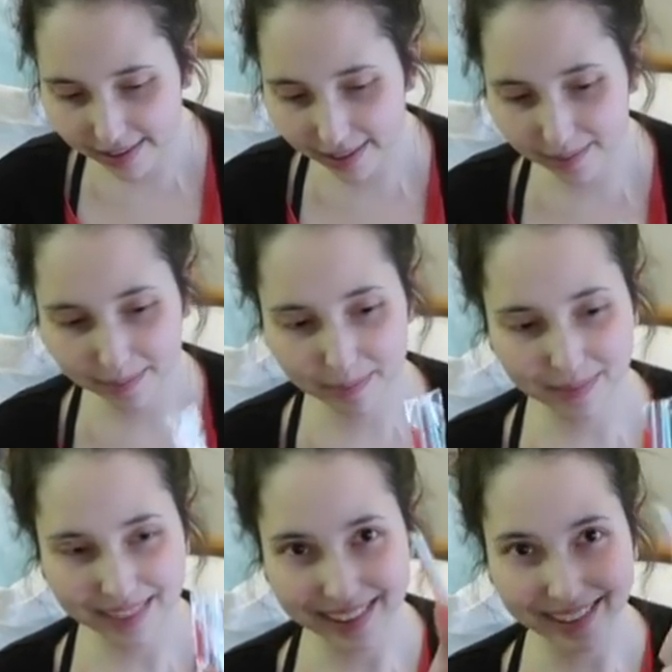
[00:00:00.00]
Some
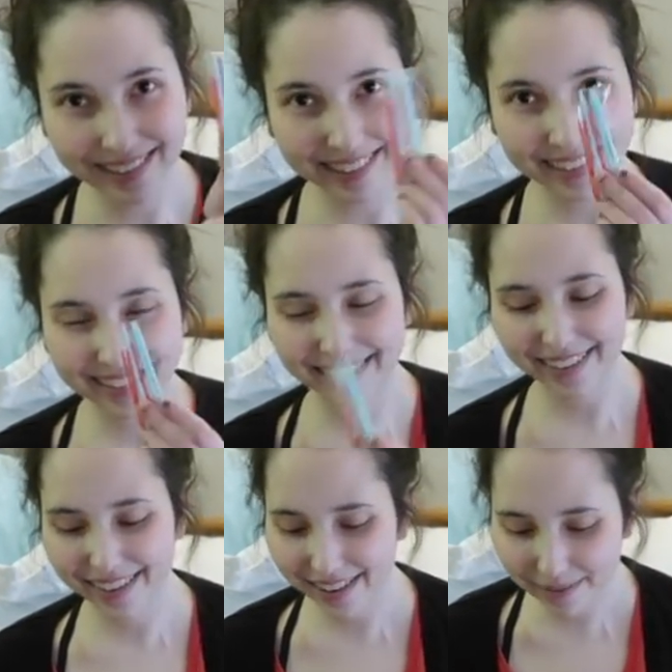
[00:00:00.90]
little,
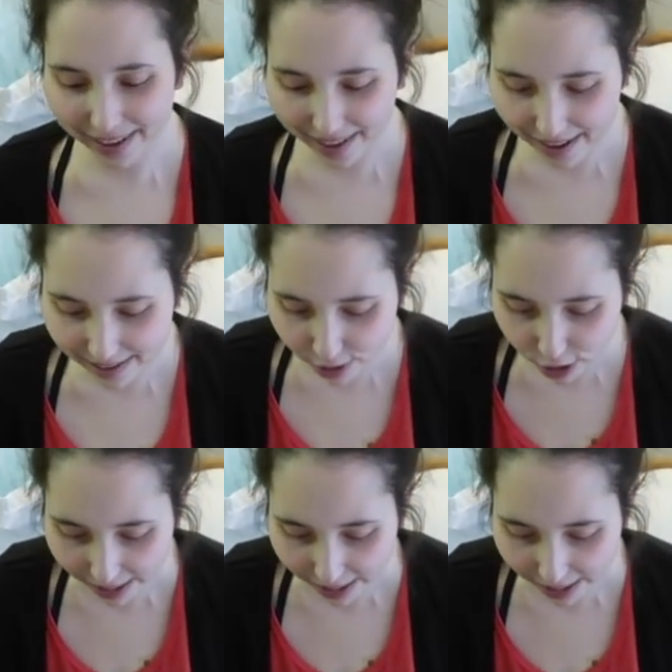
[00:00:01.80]
oh my gosh. It's